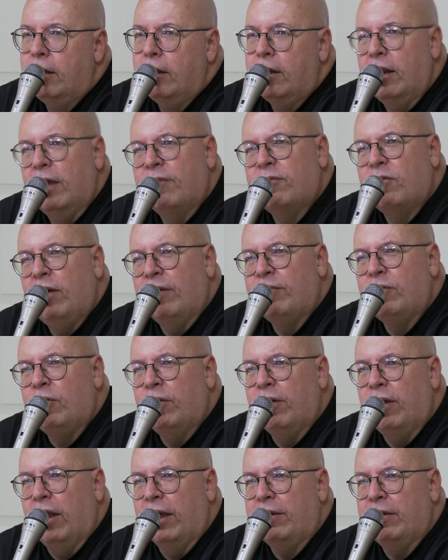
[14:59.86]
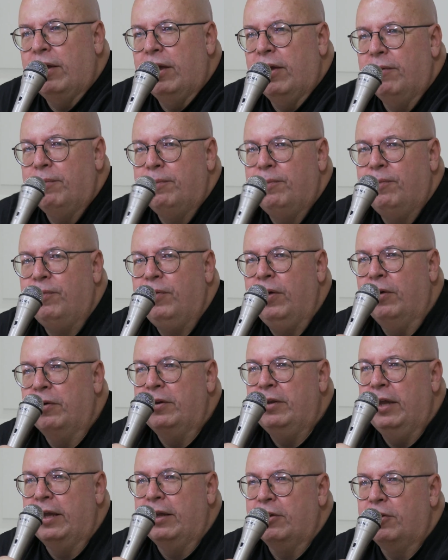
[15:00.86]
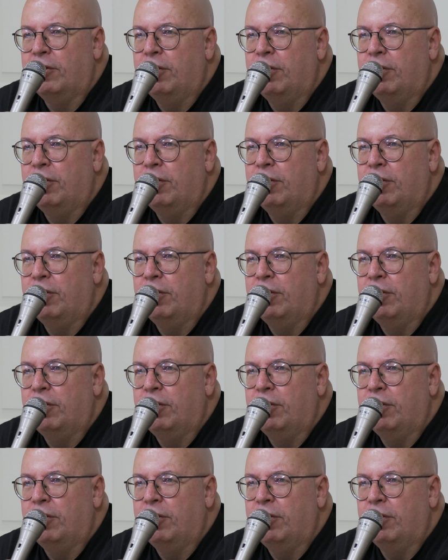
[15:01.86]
Lovecraft sort of failed to take his